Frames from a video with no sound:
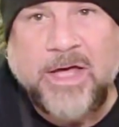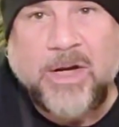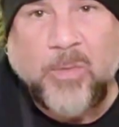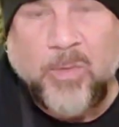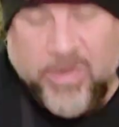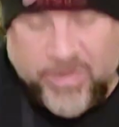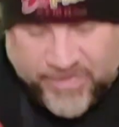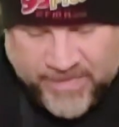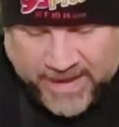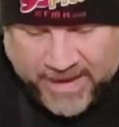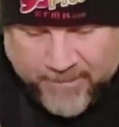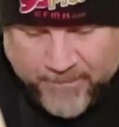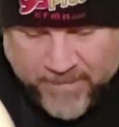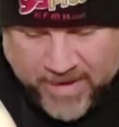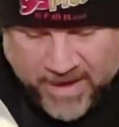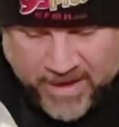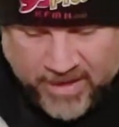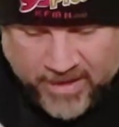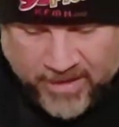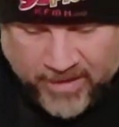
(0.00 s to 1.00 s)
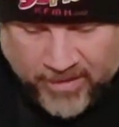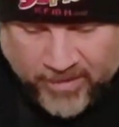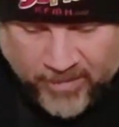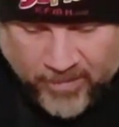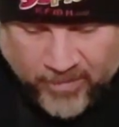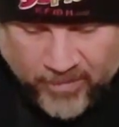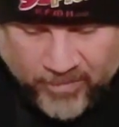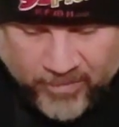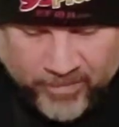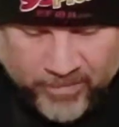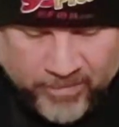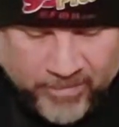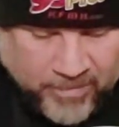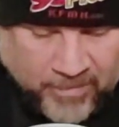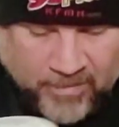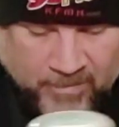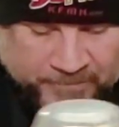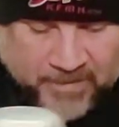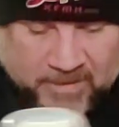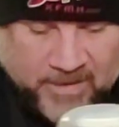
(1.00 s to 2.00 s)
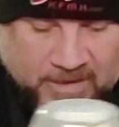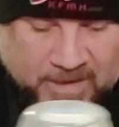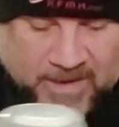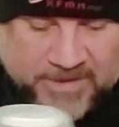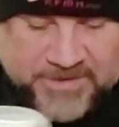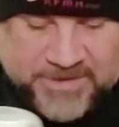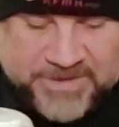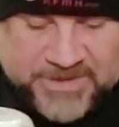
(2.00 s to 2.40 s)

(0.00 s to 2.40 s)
hit it with that mayo. Not